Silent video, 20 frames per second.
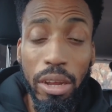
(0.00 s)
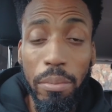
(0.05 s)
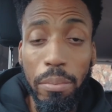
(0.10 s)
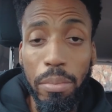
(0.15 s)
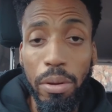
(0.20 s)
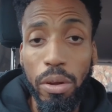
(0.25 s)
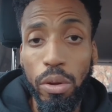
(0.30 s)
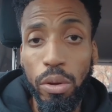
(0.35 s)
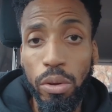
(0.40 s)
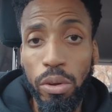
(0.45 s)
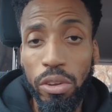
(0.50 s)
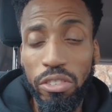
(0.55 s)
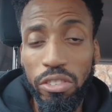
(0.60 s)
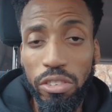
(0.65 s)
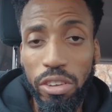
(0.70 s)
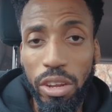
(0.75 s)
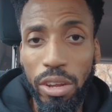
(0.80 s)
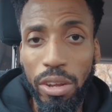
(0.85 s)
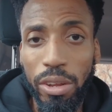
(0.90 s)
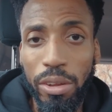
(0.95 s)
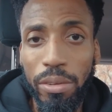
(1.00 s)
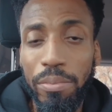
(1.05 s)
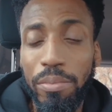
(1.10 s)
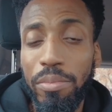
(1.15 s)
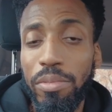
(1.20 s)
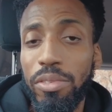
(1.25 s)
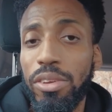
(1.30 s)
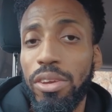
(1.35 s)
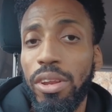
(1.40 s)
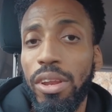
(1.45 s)
But also,
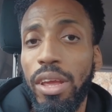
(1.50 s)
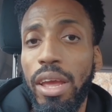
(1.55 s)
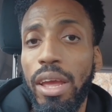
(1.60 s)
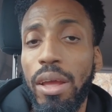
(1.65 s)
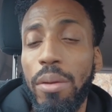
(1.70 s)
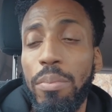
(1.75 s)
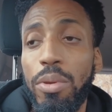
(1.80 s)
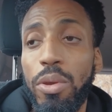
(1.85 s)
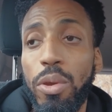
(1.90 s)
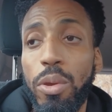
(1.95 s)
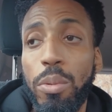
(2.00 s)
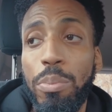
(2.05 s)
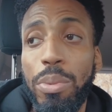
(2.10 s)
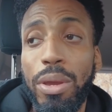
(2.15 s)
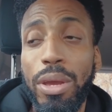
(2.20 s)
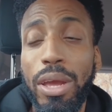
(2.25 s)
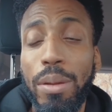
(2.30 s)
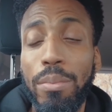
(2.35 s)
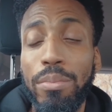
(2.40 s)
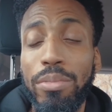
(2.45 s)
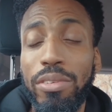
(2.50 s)
it's going to help you become